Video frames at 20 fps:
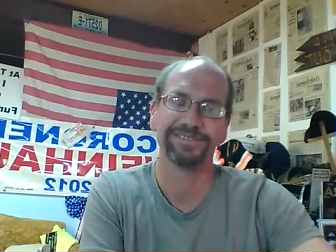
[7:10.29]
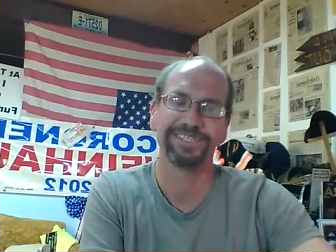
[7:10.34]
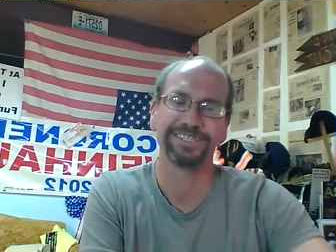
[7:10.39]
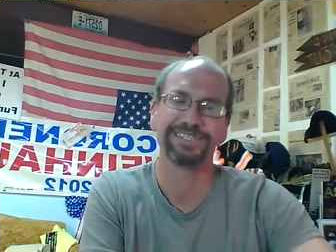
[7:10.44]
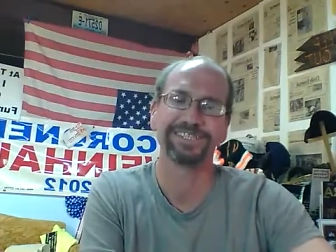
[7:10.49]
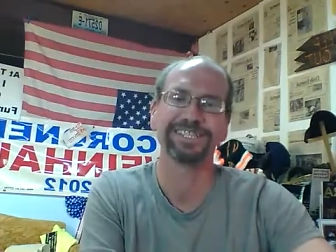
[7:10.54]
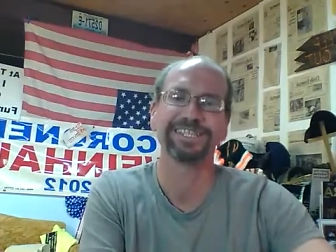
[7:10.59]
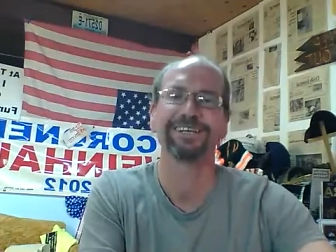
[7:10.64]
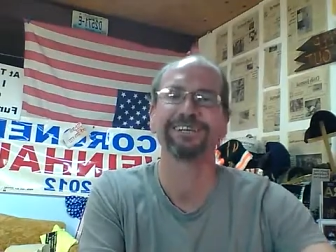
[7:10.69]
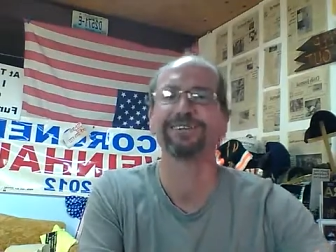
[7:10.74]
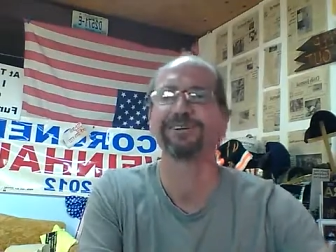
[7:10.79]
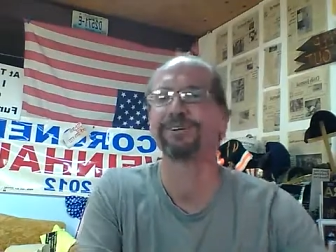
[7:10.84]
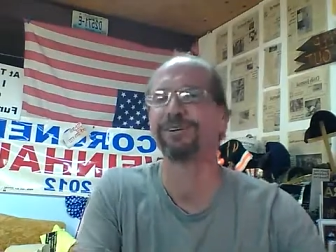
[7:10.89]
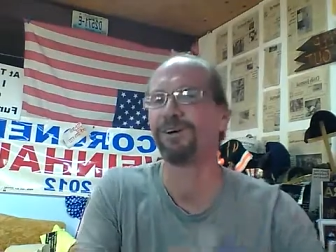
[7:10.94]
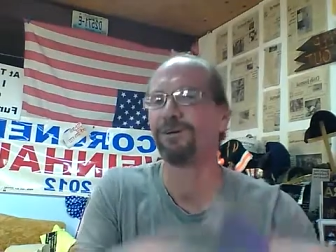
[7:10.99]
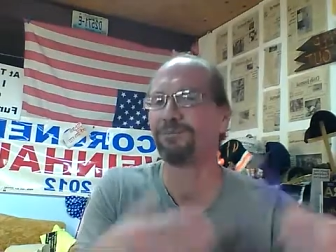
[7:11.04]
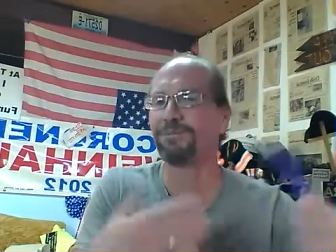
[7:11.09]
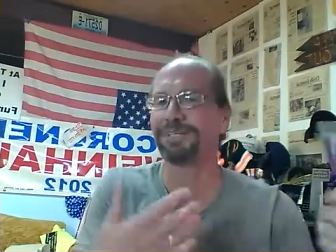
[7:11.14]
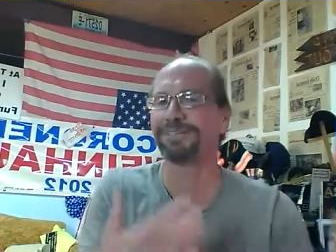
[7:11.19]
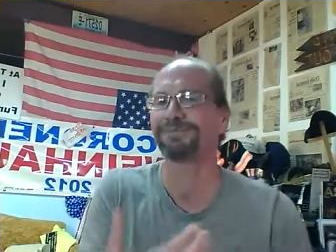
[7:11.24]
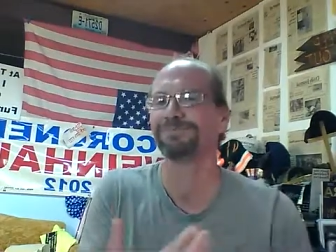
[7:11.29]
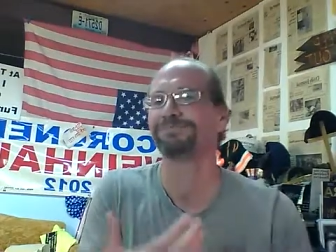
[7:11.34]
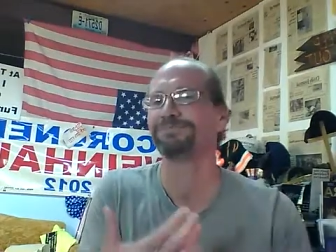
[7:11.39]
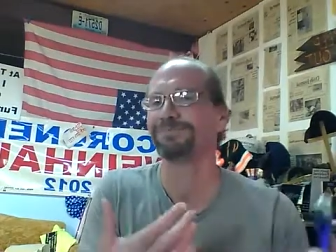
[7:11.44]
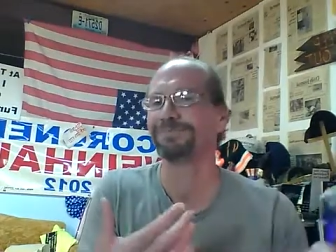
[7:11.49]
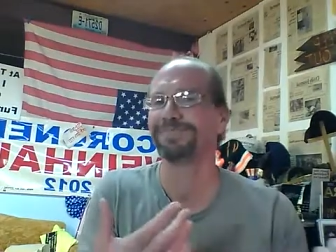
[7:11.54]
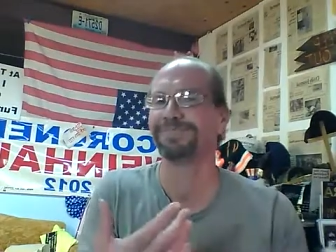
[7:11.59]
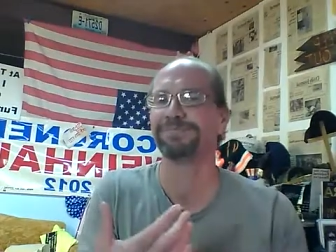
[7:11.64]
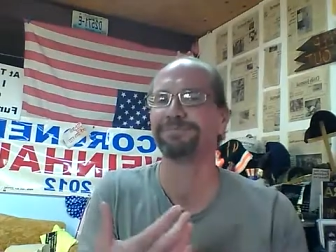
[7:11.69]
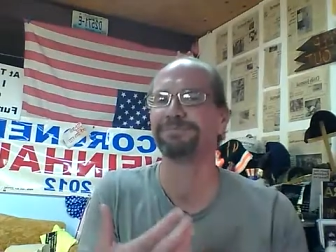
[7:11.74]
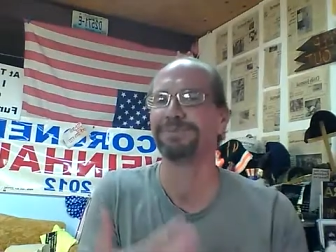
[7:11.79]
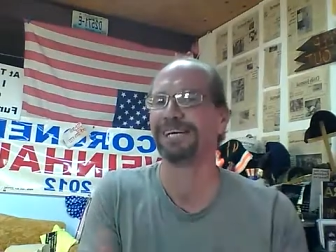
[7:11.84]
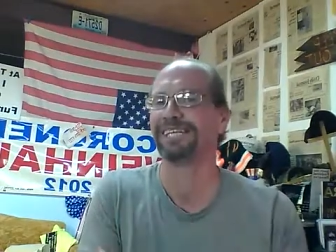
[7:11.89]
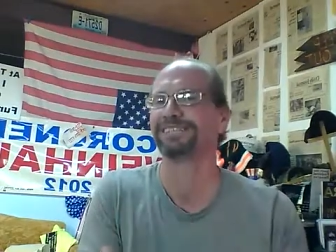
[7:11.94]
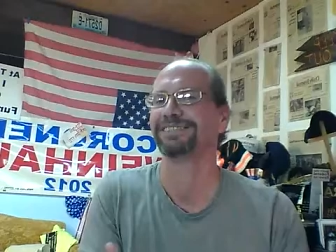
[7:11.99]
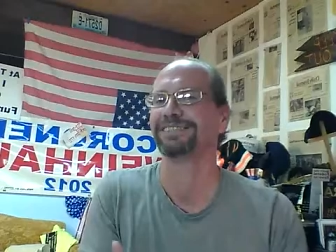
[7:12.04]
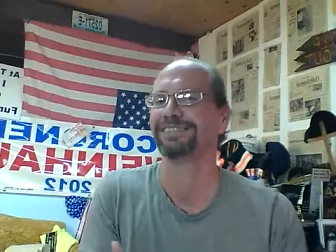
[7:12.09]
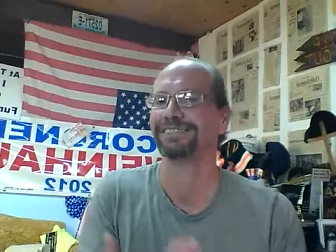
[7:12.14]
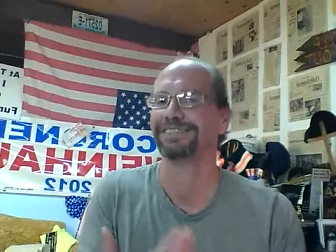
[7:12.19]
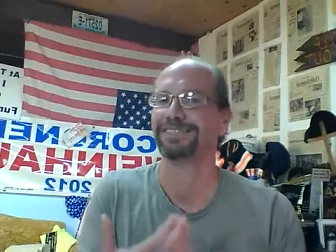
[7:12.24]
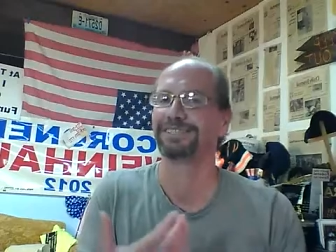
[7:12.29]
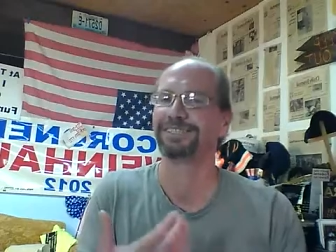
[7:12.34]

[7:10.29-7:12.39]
You see, they're all Masons.